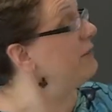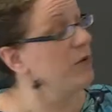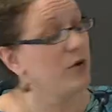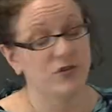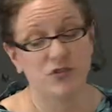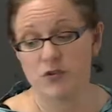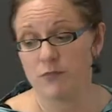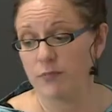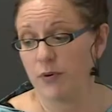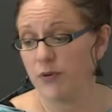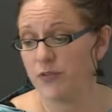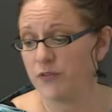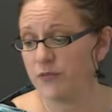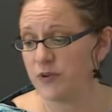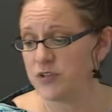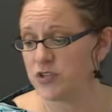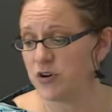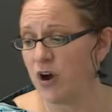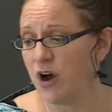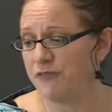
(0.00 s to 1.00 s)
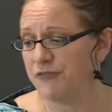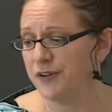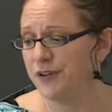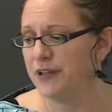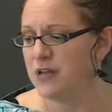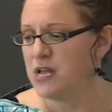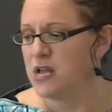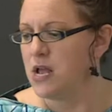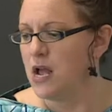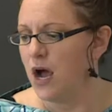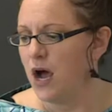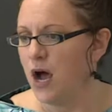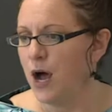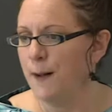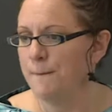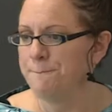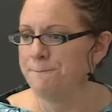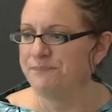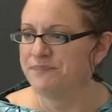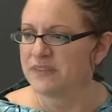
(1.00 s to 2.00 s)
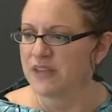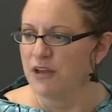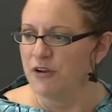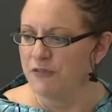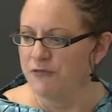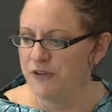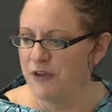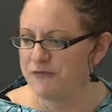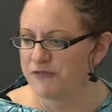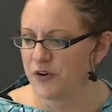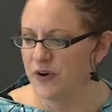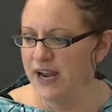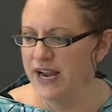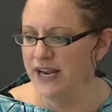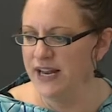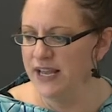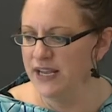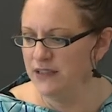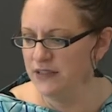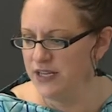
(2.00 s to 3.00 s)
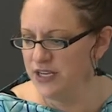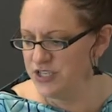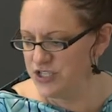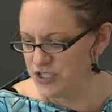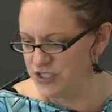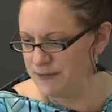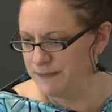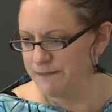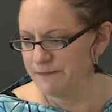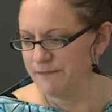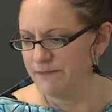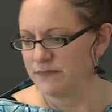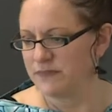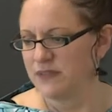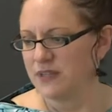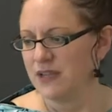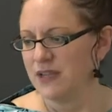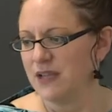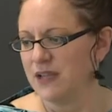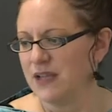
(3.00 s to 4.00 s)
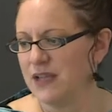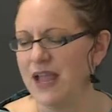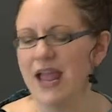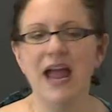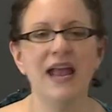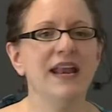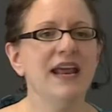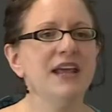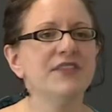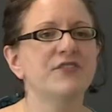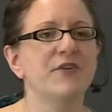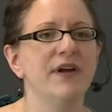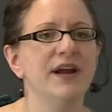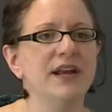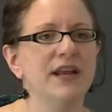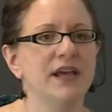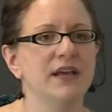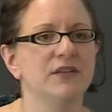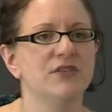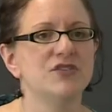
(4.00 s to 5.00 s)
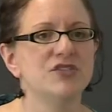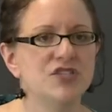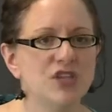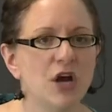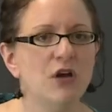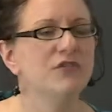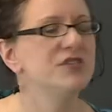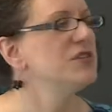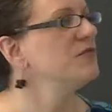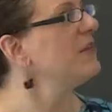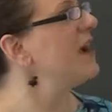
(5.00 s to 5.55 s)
both, both of which are awful. Um, fifth grade English and eighth grade English. So to